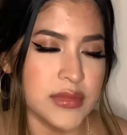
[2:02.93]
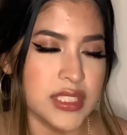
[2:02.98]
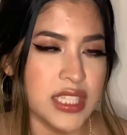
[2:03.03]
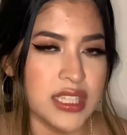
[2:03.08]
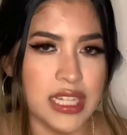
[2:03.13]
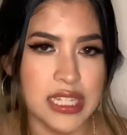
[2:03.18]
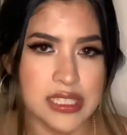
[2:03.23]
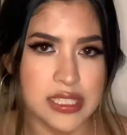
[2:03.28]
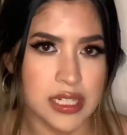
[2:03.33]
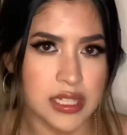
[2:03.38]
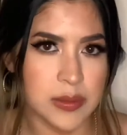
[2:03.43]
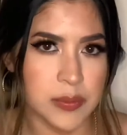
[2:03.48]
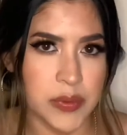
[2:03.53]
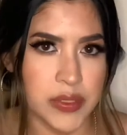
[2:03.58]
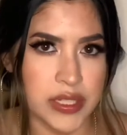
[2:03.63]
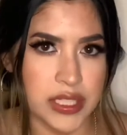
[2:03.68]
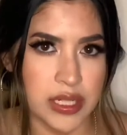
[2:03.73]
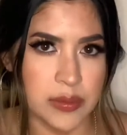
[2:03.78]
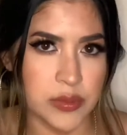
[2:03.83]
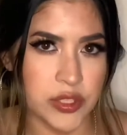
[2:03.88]
that's not the
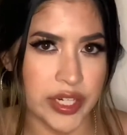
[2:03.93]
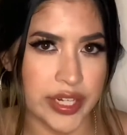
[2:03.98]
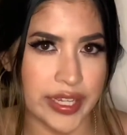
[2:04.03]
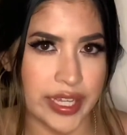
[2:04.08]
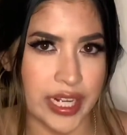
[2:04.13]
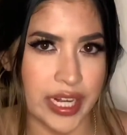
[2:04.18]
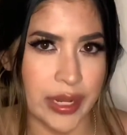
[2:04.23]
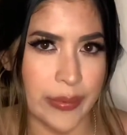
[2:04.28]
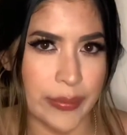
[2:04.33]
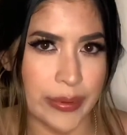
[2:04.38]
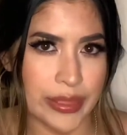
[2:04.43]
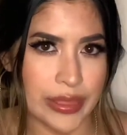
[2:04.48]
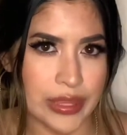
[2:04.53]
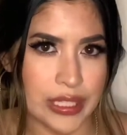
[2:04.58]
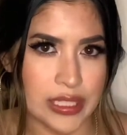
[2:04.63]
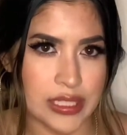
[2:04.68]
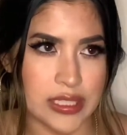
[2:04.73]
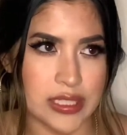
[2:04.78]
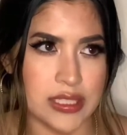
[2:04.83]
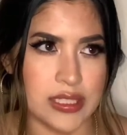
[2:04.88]
point that I'm trying to get at with
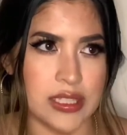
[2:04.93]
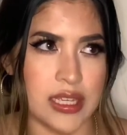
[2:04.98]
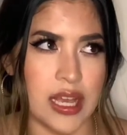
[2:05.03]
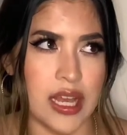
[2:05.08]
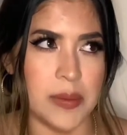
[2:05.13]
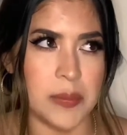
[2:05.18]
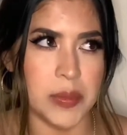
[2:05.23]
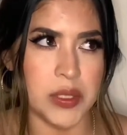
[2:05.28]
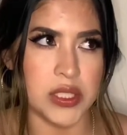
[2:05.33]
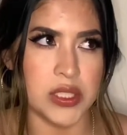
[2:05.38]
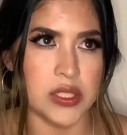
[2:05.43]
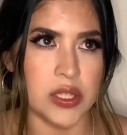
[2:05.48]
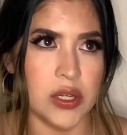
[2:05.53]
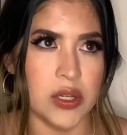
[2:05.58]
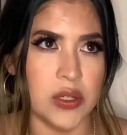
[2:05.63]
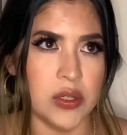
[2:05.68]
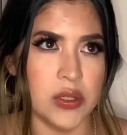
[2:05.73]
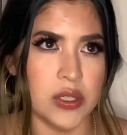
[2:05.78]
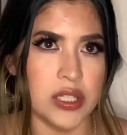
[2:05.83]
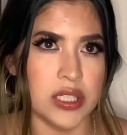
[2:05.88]
this
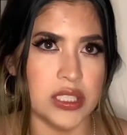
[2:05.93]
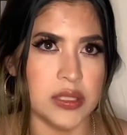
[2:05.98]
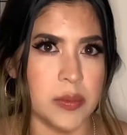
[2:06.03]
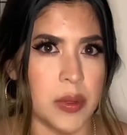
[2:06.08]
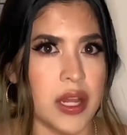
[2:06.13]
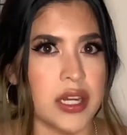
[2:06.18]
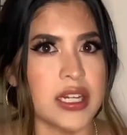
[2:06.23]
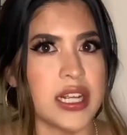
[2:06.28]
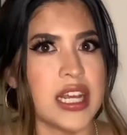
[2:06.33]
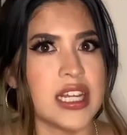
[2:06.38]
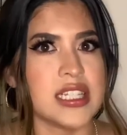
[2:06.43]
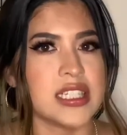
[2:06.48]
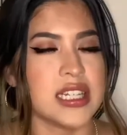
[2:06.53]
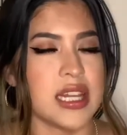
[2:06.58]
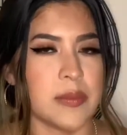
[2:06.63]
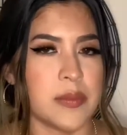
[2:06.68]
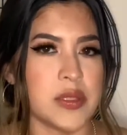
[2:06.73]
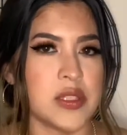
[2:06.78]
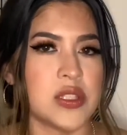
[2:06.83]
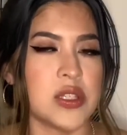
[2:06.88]
podcast
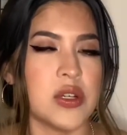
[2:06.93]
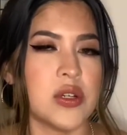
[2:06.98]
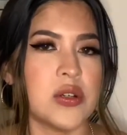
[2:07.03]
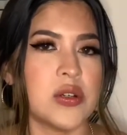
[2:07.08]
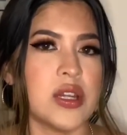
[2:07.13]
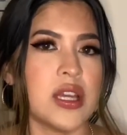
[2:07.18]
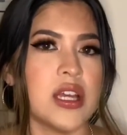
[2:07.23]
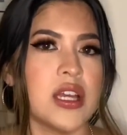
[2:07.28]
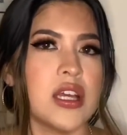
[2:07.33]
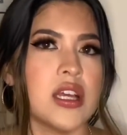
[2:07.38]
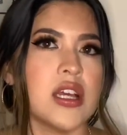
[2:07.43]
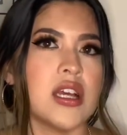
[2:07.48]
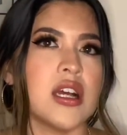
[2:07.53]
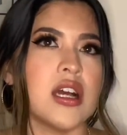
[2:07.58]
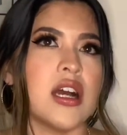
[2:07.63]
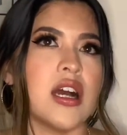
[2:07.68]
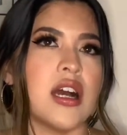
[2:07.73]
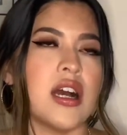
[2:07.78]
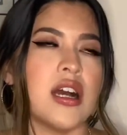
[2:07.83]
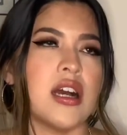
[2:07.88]
episode.
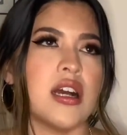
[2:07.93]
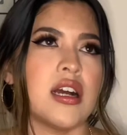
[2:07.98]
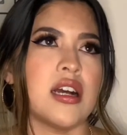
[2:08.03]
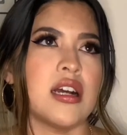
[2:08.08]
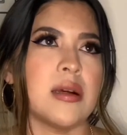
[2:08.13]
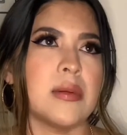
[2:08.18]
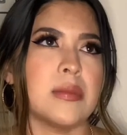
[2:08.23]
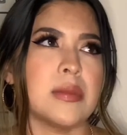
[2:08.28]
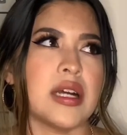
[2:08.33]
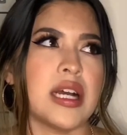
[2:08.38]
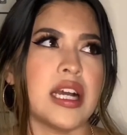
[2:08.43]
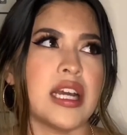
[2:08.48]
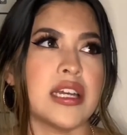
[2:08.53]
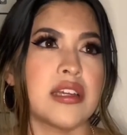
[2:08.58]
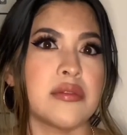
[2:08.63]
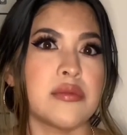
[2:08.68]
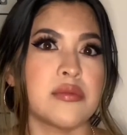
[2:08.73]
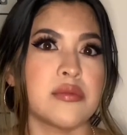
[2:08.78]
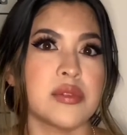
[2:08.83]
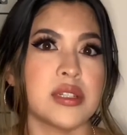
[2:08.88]

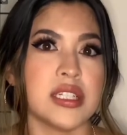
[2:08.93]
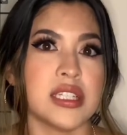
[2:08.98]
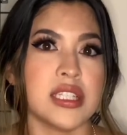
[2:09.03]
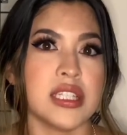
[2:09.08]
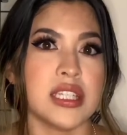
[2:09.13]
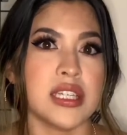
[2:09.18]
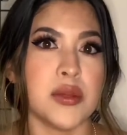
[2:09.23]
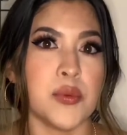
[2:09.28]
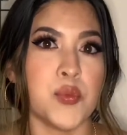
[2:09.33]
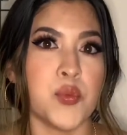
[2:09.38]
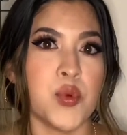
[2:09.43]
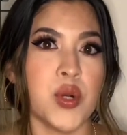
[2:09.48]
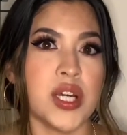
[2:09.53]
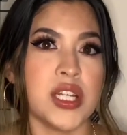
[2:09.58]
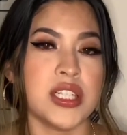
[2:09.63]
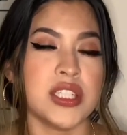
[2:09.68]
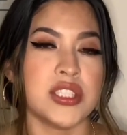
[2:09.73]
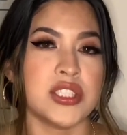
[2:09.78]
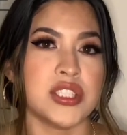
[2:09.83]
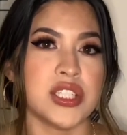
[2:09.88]
I really
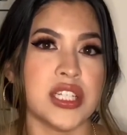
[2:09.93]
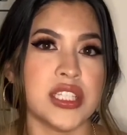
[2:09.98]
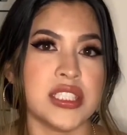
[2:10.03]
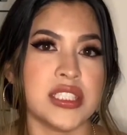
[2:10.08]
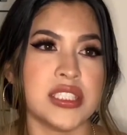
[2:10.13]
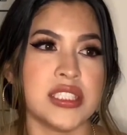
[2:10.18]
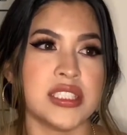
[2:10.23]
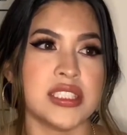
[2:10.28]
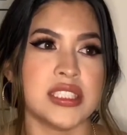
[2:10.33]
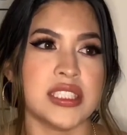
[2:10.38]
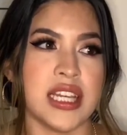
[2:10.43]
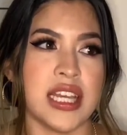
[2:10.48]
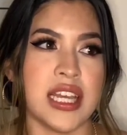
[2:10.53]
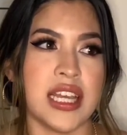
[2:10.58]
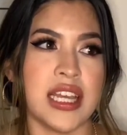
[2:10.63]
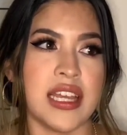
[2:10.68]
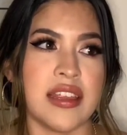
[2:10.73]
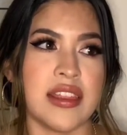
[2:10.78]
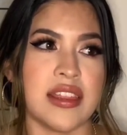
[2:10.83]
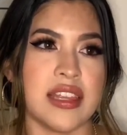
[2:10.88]
want to just
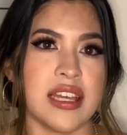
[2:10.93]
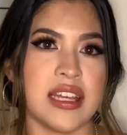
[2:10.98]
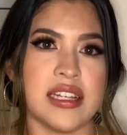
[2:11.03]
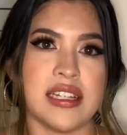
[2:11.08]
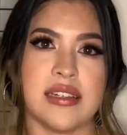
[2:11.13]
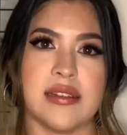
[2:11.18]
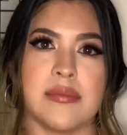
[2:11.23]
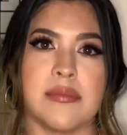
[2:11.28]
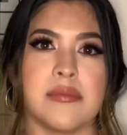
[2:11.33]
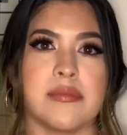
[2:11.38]
say that